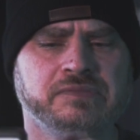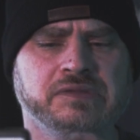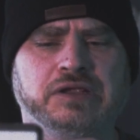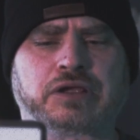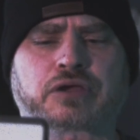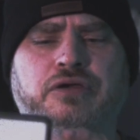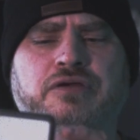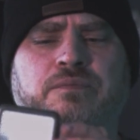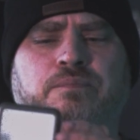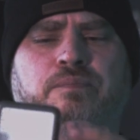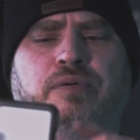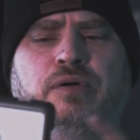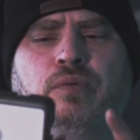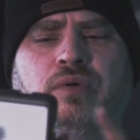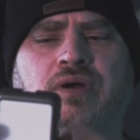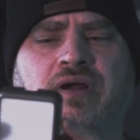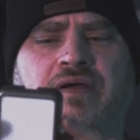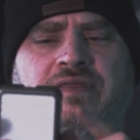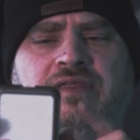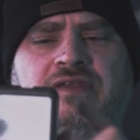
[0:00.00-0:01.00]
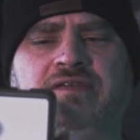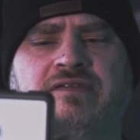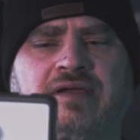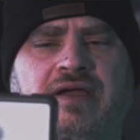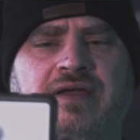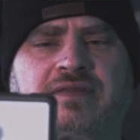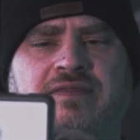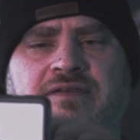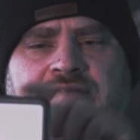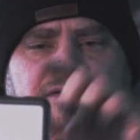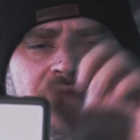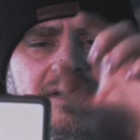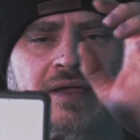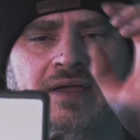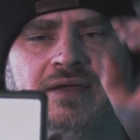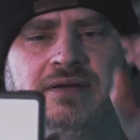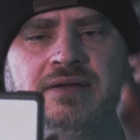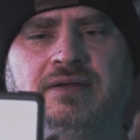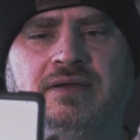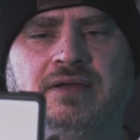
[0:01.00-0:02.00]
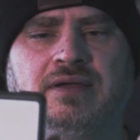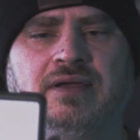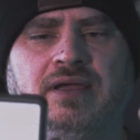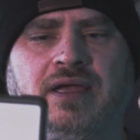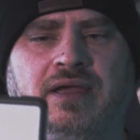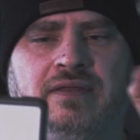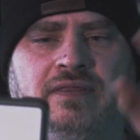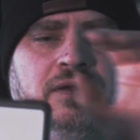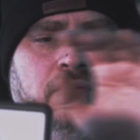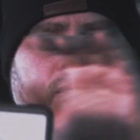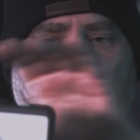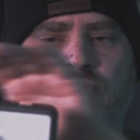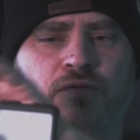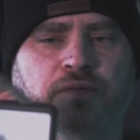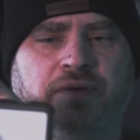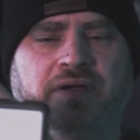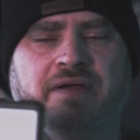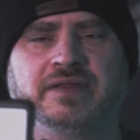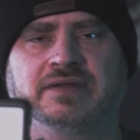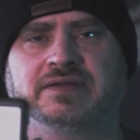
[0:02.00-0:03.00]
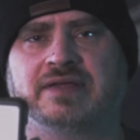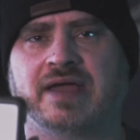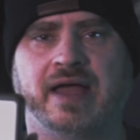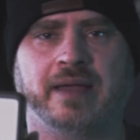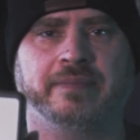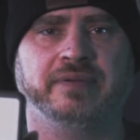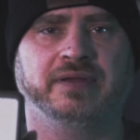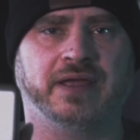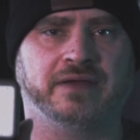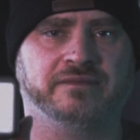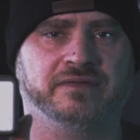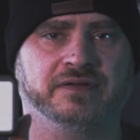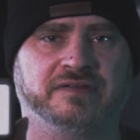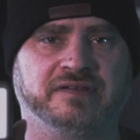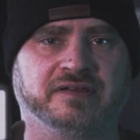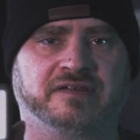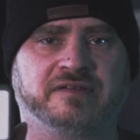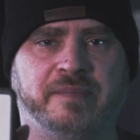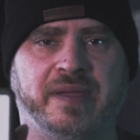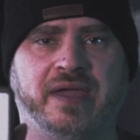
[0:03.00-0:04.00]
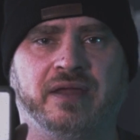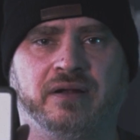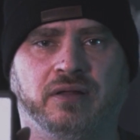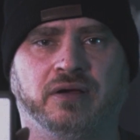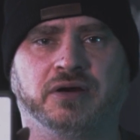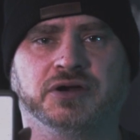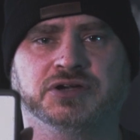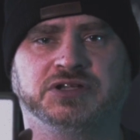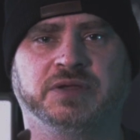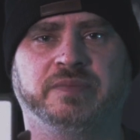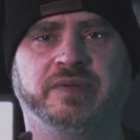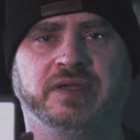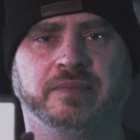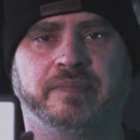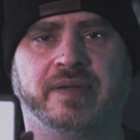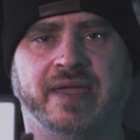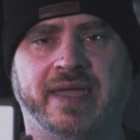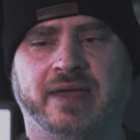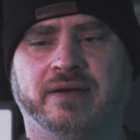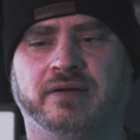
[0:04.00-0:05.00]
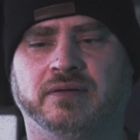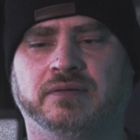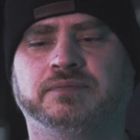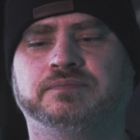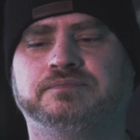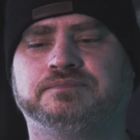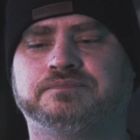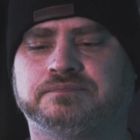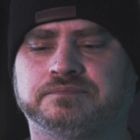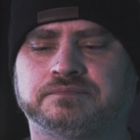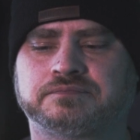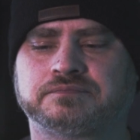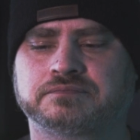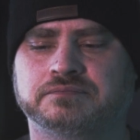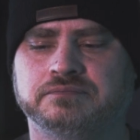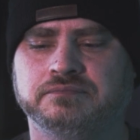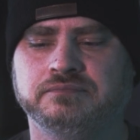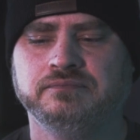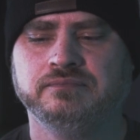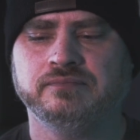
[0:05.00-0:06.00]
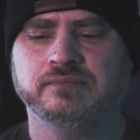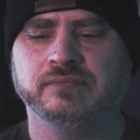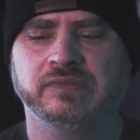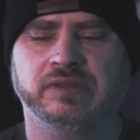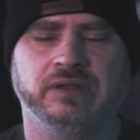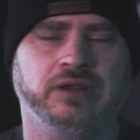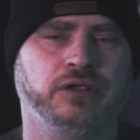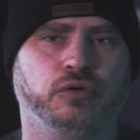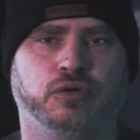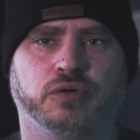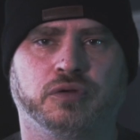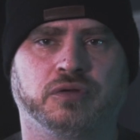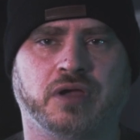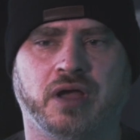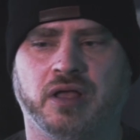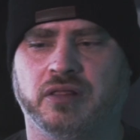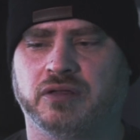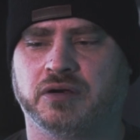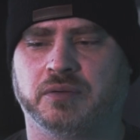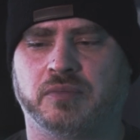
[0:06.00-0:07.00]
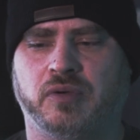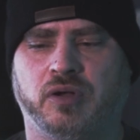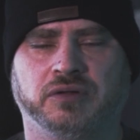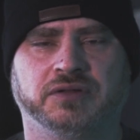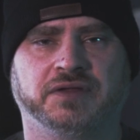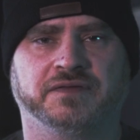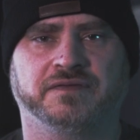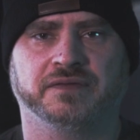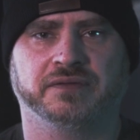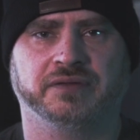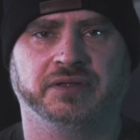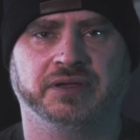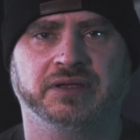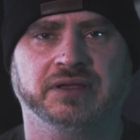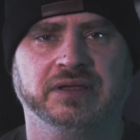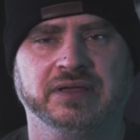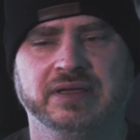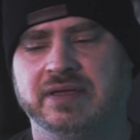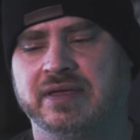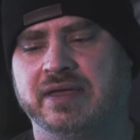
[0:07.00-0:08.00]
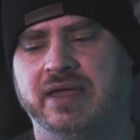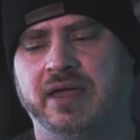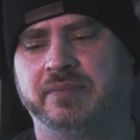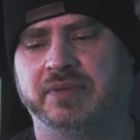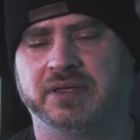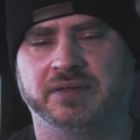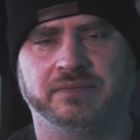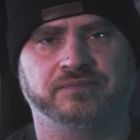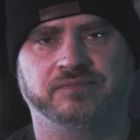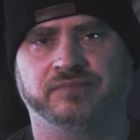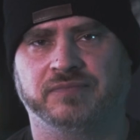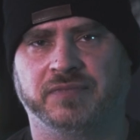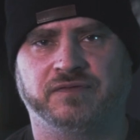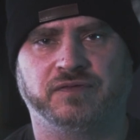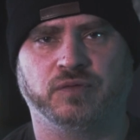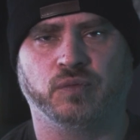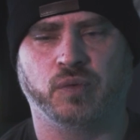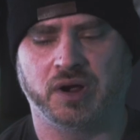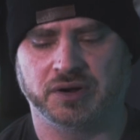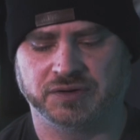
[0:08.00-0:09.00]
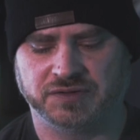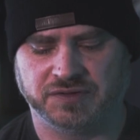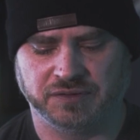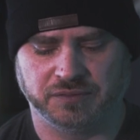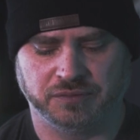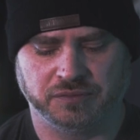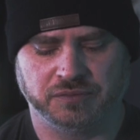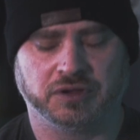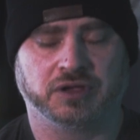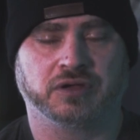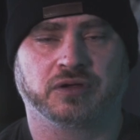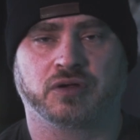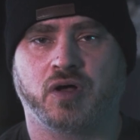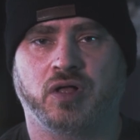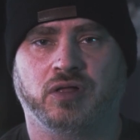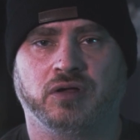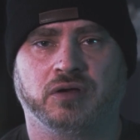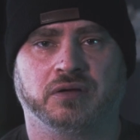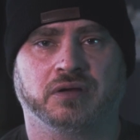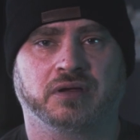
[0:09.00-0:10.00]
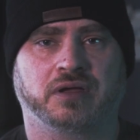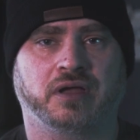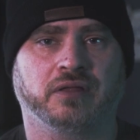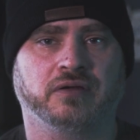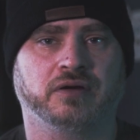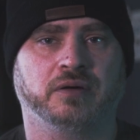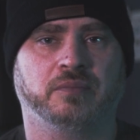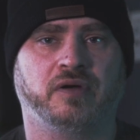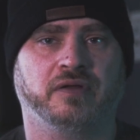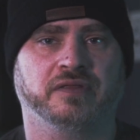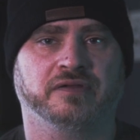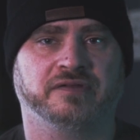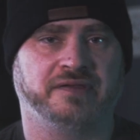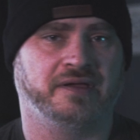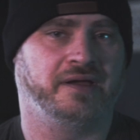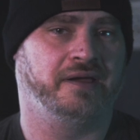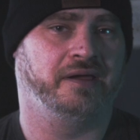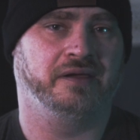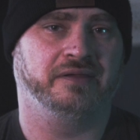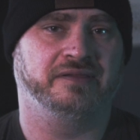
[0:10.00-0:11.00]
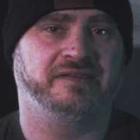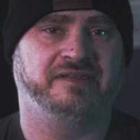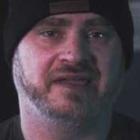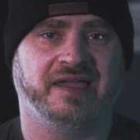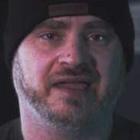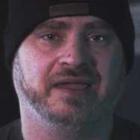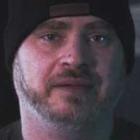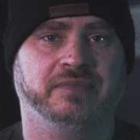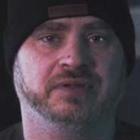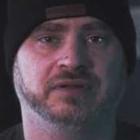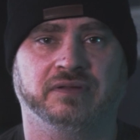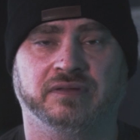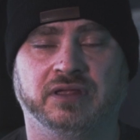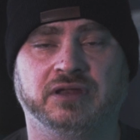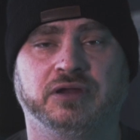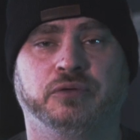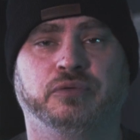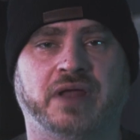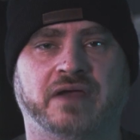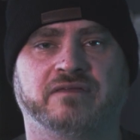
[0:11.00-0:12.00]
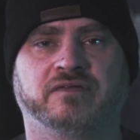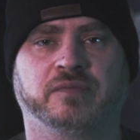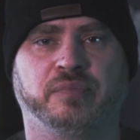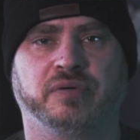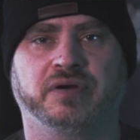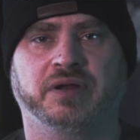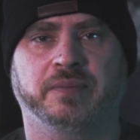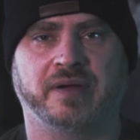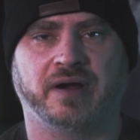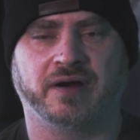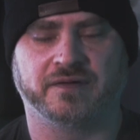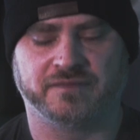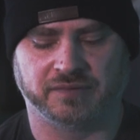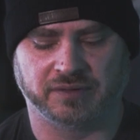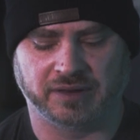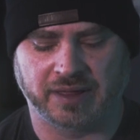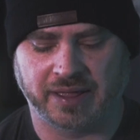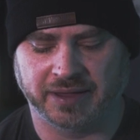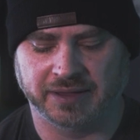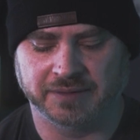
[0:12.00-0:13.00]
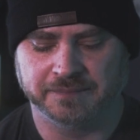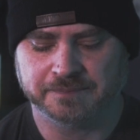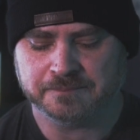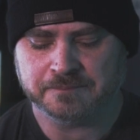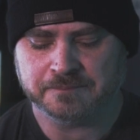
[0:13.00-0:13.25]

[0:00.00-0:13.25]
You could put one on this side, and then 3 on the top, and have a 6-panel RGB panel. You could color them all differently. I mean, if you want to, you could color them all the same, and then you would have a pretty powerful light.